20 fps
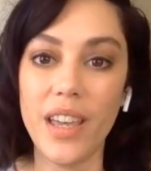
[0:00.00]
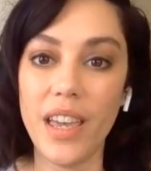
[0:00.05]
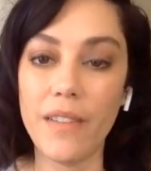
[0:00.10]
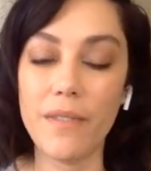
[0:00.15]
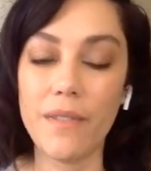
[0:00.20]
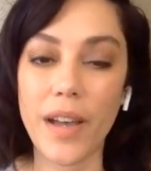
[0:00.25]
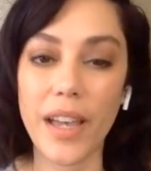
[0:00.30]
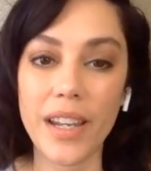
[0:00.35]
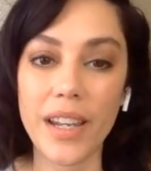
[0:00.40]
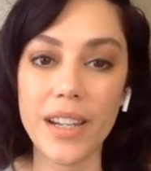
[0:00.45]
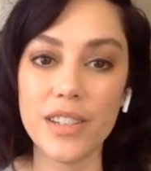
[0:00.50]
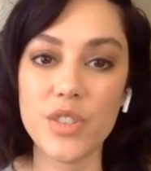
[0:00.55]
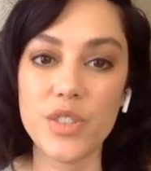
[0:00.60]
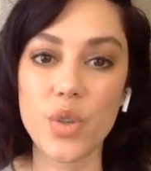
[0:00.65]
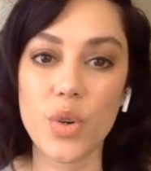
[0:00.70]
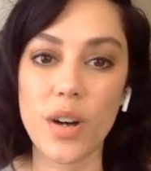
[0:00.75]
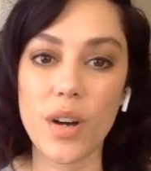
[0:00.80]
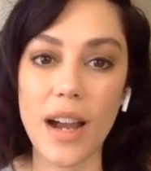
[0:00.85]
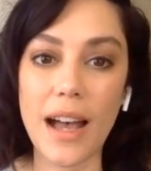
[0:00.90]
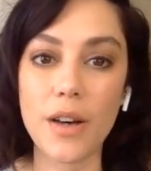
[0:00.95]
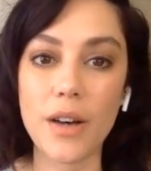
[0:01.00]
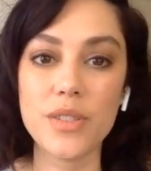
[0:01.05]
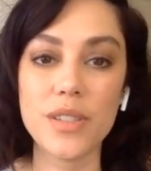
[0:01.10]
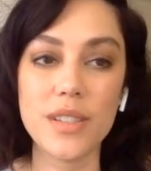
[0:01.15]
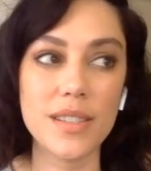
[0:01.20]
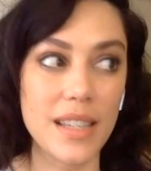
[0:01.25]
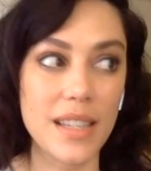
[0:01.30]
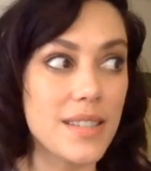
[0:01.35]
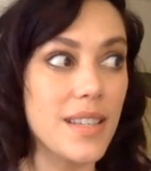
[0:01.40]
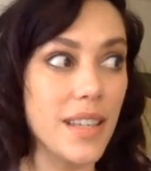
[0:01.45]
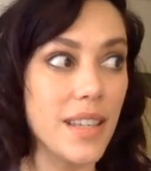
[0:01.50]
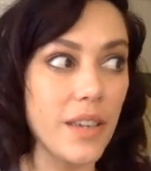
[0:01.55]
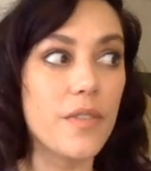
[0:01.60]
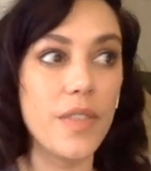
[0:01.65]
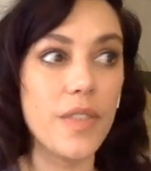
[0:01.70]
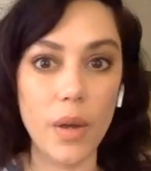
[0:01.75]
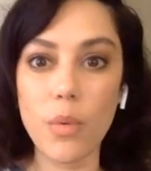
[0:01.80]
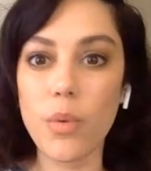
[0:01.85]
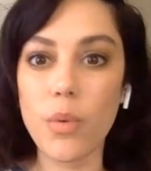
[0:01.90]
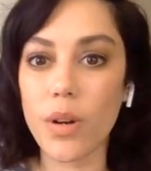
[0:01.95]
invited into our houses as if
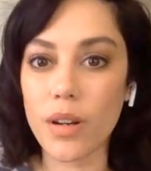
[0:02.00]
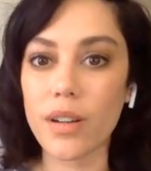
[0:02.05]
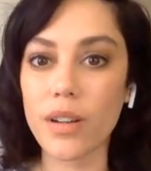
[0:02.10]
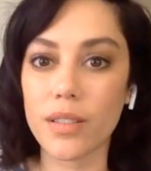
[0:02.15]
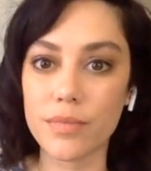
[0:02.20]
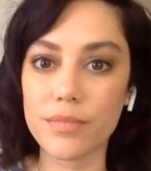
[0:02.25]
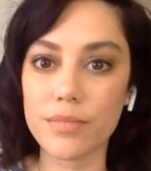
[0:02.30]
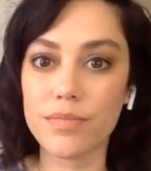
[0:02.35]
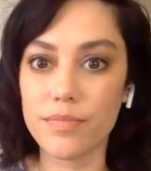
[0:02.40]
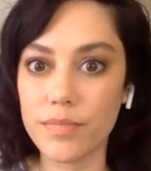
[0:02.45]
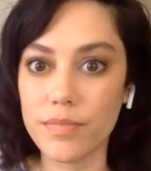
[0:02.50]
they were,